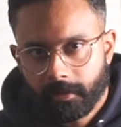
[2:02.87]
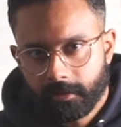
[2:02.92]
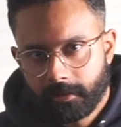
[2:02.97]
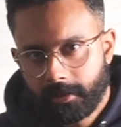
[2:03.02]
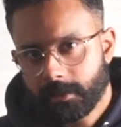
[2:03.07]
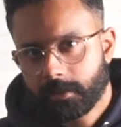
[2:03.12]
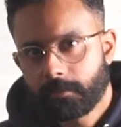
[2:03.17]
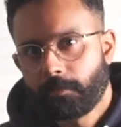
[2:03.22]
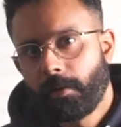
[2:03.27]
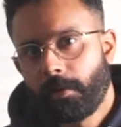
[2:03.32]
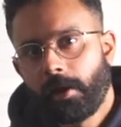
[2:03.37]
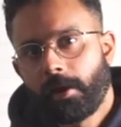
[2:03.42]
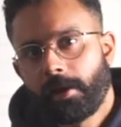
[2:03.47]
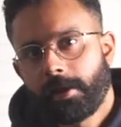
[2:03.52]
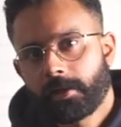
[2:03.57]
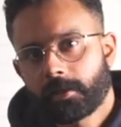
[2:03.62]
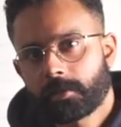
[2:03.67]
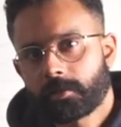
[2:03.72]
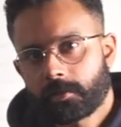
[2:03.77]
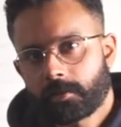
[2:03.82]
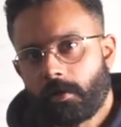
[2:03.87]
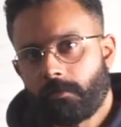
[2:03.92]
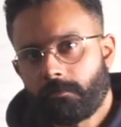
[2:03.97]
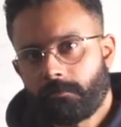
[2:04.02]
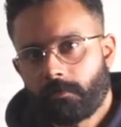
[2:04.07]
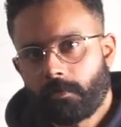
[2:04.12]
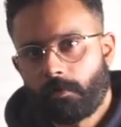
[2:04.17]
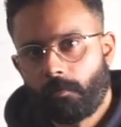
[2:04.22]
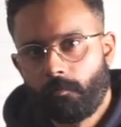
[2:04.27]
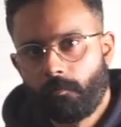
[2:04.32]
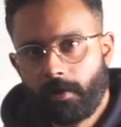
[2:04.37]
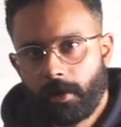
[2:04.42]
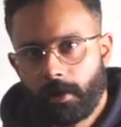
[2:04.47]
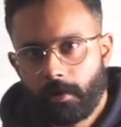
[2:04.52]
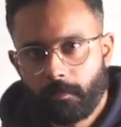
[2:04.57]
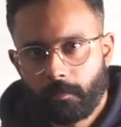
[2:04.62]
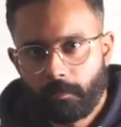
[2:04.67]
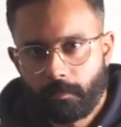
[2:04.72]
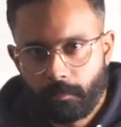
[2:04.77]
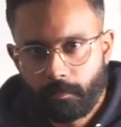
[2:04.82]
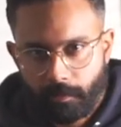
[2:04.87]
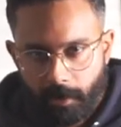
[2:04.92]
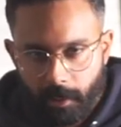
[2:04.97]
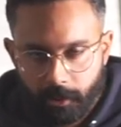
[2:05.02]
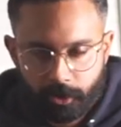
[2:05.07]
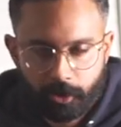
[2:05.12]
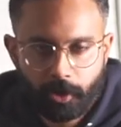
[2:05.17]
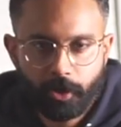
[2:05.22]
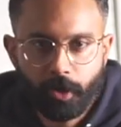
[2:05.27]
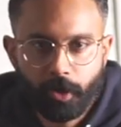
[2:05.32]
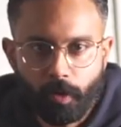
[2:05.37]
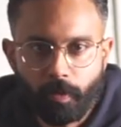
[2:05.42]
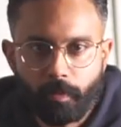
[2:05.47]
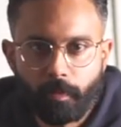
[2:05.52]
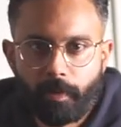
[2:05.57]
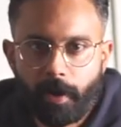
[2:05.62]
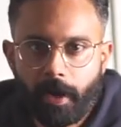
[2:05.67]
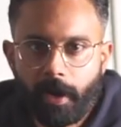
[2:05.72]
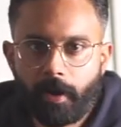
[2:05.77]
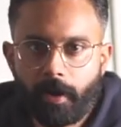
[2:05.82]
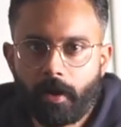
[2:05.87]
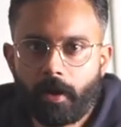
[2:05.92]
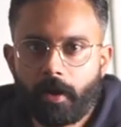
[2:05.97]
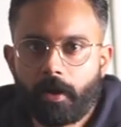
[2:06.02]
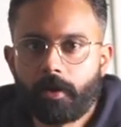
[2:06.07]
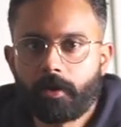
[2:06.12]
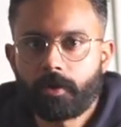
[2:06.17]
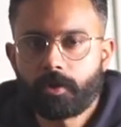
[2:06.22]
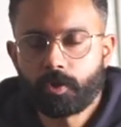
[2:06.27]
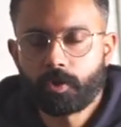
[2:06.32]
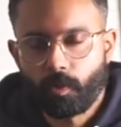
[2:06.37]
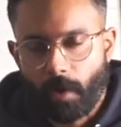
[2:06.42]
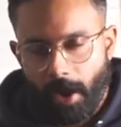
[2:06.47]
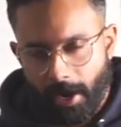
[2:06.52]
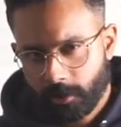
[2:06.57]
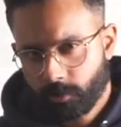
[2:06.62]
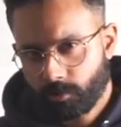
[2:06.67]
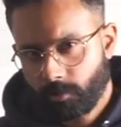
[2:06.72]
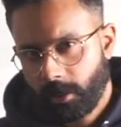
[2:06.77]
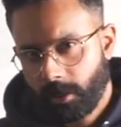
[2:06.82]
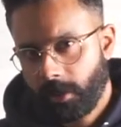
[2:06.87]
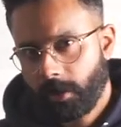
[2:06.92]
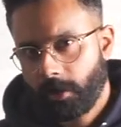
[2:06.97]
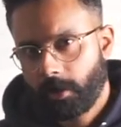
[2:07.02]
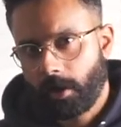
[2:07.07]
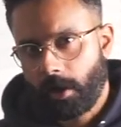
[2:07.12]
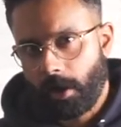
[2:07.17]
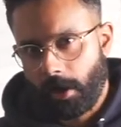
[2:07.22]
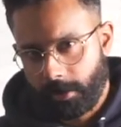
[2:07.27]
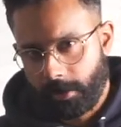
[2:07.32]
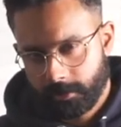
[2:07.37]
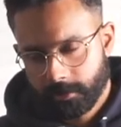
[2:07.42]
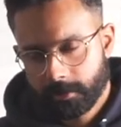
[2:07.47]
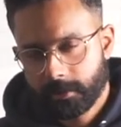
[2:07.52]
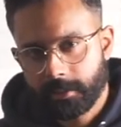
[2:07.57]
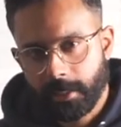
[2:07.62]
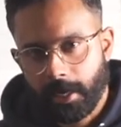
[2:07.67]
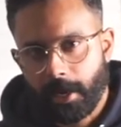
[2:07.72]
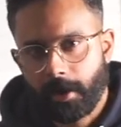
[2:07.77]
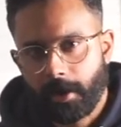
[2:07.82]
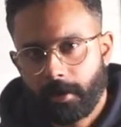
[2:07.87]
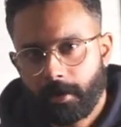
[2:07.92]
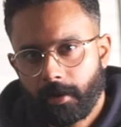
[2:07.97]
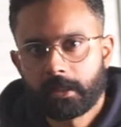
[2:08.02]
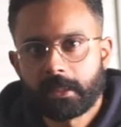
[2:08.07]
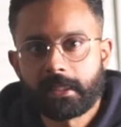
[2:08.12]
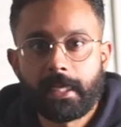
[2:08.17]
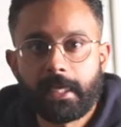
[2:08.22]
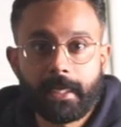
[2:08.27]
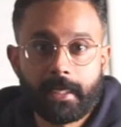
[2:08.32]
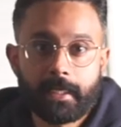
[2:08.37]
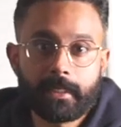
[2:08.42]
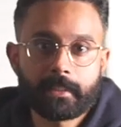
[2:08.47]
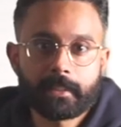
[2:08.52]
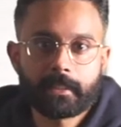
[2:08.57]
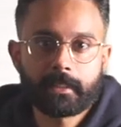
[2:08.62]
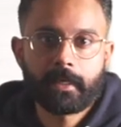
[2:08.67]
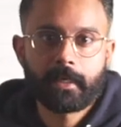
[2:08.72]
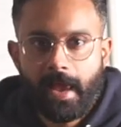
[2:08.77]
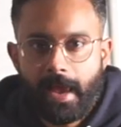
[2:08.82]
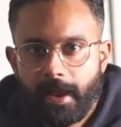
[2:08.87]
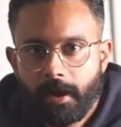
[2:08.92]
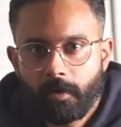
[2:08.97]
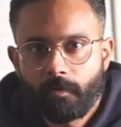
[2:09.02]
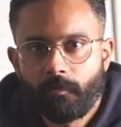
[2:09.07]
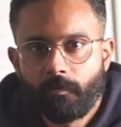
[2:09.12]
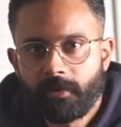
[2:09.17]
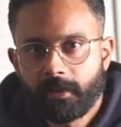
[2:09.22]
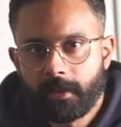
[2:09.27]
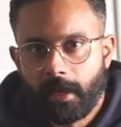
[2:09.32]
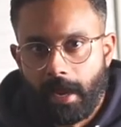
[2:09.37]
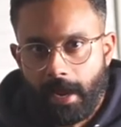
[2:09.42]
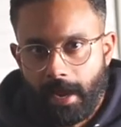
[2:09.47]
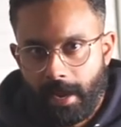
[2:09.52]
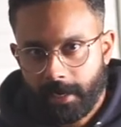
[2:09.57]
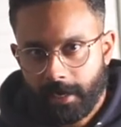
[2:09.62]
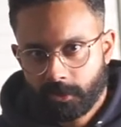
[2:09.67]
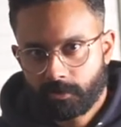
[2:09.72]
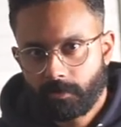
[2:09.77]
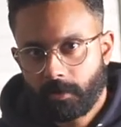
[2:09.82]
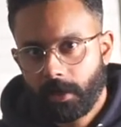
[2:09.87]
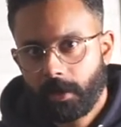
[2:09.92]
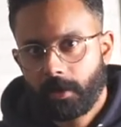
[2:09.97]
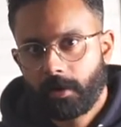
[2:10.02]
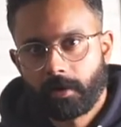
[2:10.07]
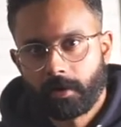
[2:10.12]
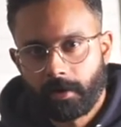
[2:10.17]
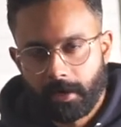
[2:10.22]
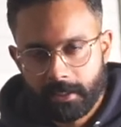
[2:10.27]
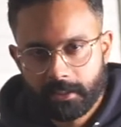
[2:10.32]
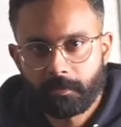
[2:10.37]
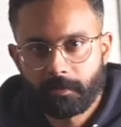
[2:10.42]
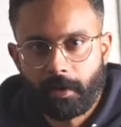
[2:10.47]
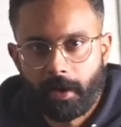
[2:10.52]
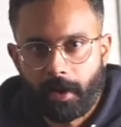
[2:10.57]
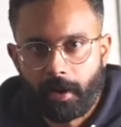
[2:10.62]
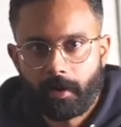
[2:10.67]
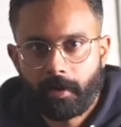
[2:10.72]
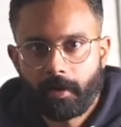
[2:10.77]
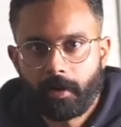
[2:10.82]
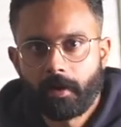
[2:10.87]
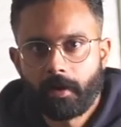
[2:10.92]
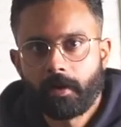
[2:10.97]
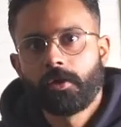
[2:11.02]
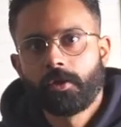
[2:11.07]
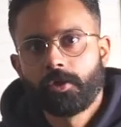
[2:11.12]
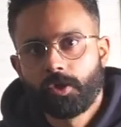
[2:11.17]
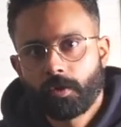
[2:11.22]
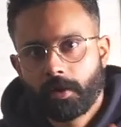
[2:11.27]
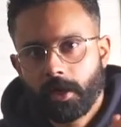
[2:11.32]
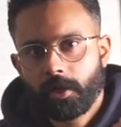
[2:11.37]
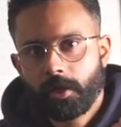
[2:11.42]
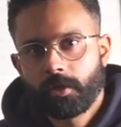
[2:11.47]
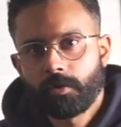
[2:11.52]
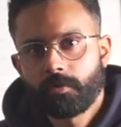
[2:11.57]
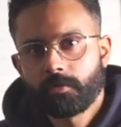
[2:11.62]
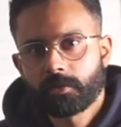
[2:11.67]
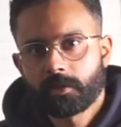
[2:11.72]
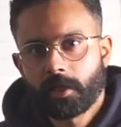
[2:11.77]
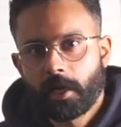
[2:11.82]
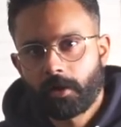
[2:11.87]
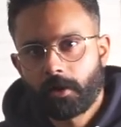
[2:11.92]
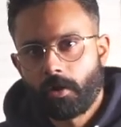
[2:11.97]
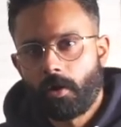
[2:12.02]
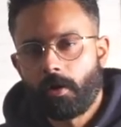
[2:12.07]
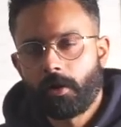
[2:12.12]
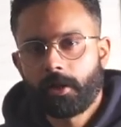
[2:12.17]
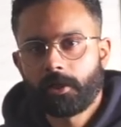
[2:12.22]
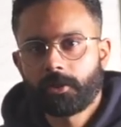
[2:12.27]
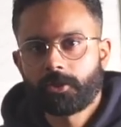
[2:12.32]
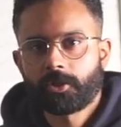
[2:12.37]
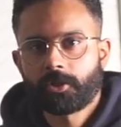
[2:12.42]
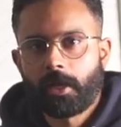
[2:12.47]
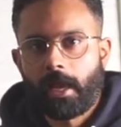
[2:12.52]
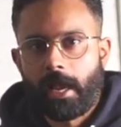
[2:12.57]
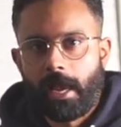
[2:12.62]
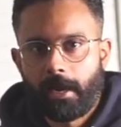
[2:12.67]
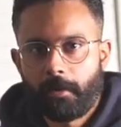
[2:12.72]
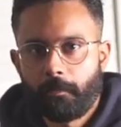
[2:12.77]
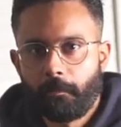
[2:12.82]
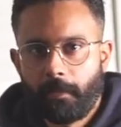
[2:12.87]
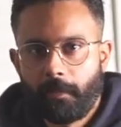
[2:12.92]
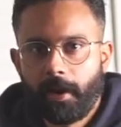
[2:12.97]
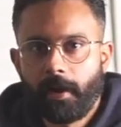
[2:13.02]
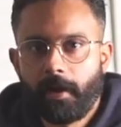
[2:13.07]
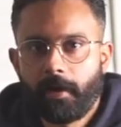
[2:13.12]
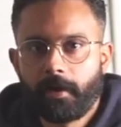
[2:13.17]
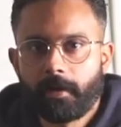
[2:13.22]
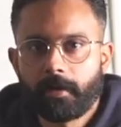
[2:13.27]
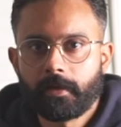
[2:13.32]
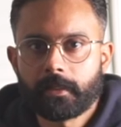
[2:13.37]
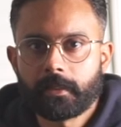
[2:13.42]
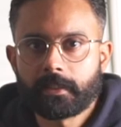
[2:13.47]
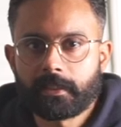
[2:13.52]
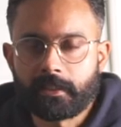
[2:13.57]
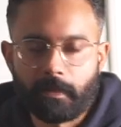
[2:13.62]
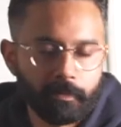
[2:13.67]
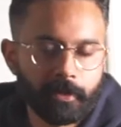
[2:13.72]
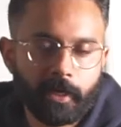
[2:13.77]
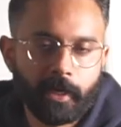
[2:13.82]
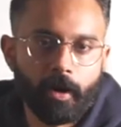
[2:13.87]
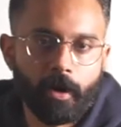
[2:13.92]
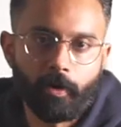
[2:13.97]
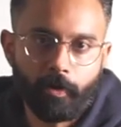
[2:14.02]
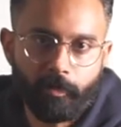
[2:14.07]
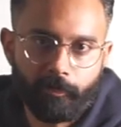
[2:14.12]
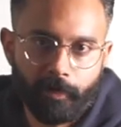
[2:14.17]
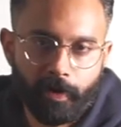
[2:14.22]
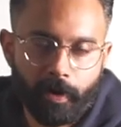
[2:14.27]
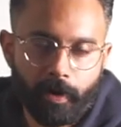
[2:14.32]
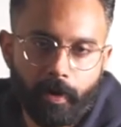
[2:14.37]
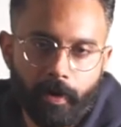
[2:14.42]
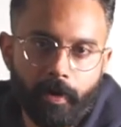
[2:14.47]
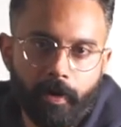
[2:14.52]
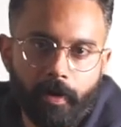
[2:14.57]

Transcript: this building stuff will pressure your brain to actually understand things and with actually grasping it. You can use that knowledge and build something out of it.